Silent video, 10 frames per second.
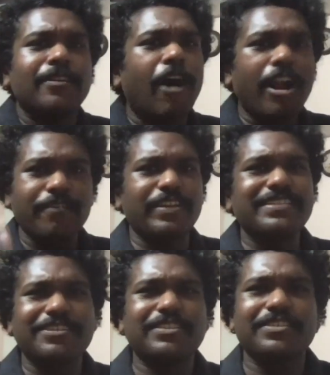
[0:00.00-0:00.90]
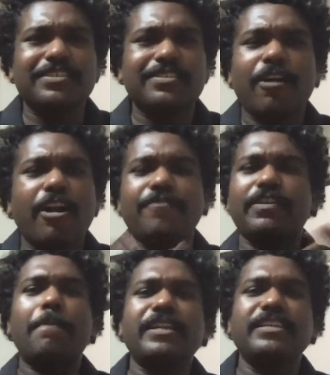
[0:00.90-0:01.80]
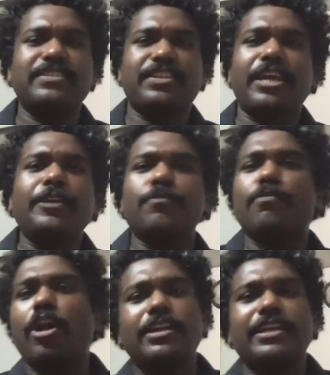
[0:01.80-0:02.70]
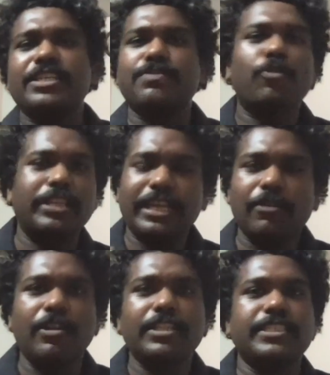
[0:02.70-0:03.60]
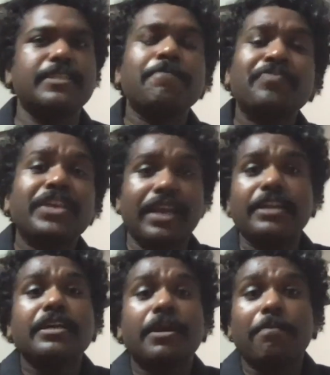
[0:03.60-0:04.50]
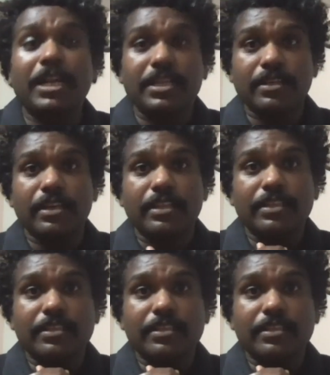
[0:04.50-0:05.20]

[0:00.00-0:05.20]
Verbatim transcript: A lot of researchers, a lot of companies trying to monetize both the technologies, right? But